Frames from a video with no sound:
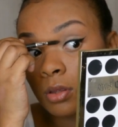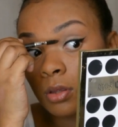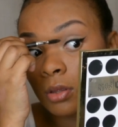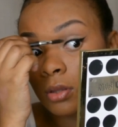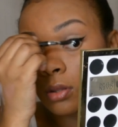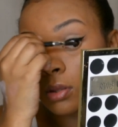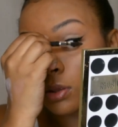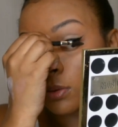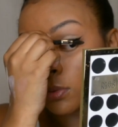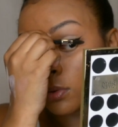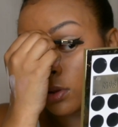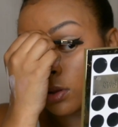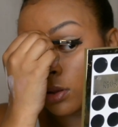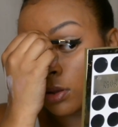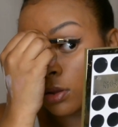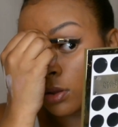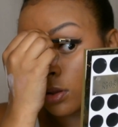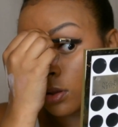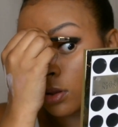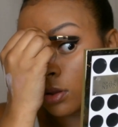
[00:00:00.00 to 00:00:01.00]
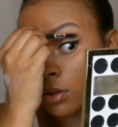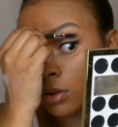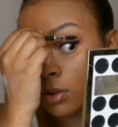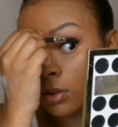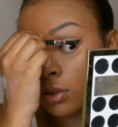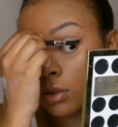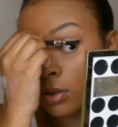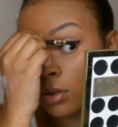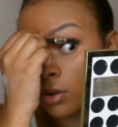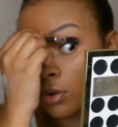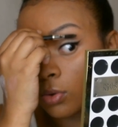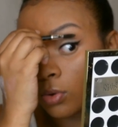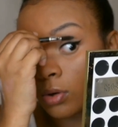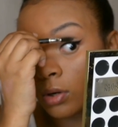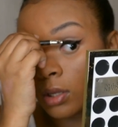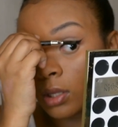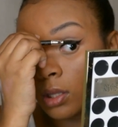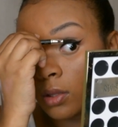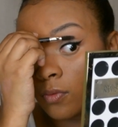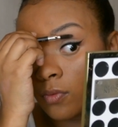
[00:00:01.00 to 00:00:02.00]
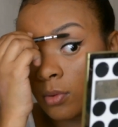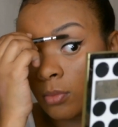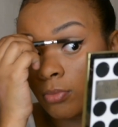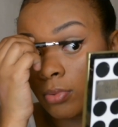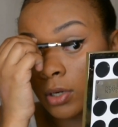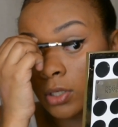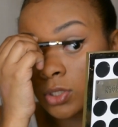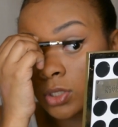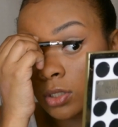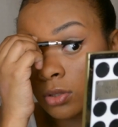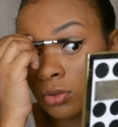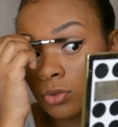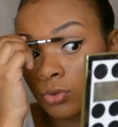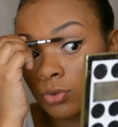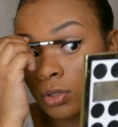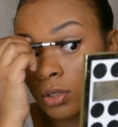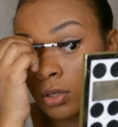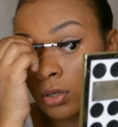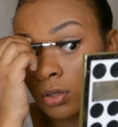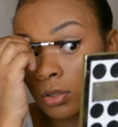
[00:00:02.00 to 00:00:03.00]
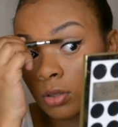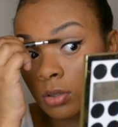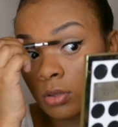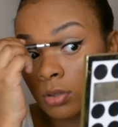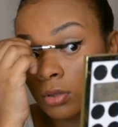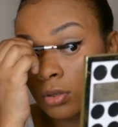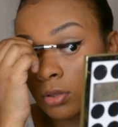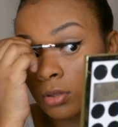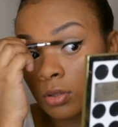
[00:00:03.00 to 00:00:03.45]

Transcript: And that'd be good. Or even brushing through your